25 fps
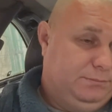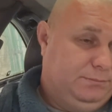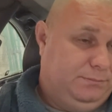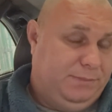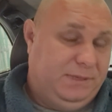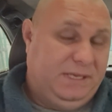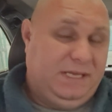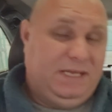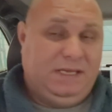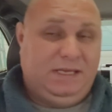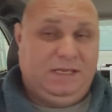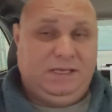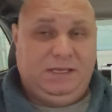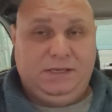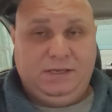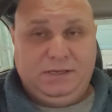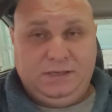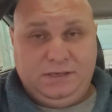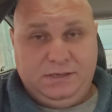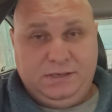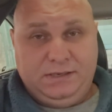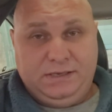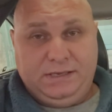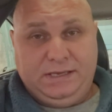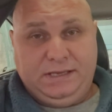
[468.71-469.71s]
Being
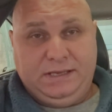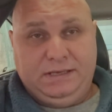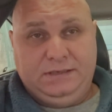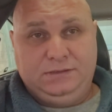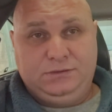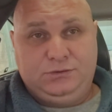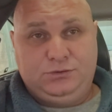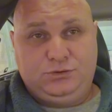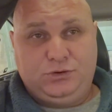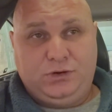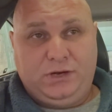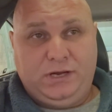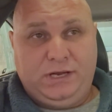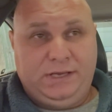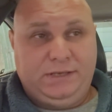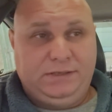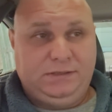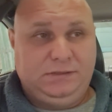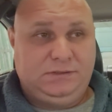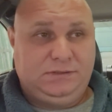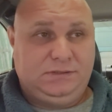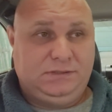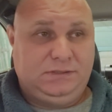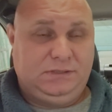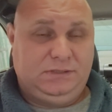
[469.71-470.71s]
here and trying
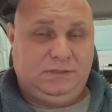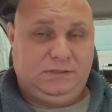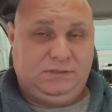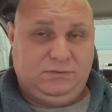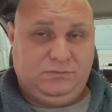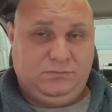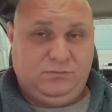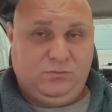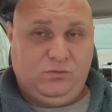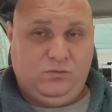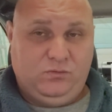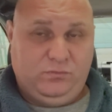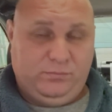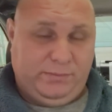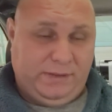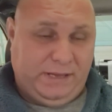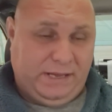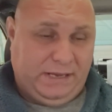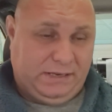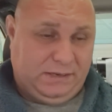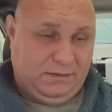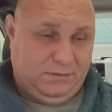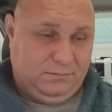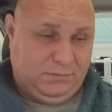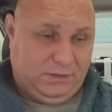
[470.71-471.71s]
to move
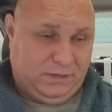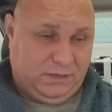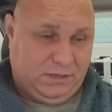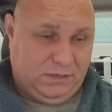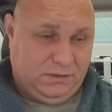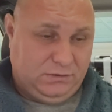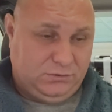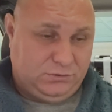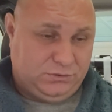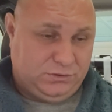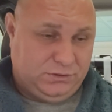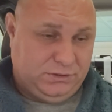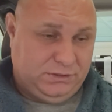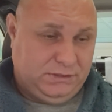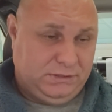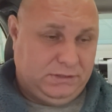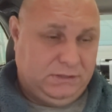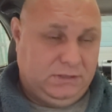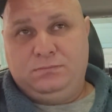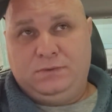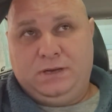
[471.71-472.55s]
back in my country,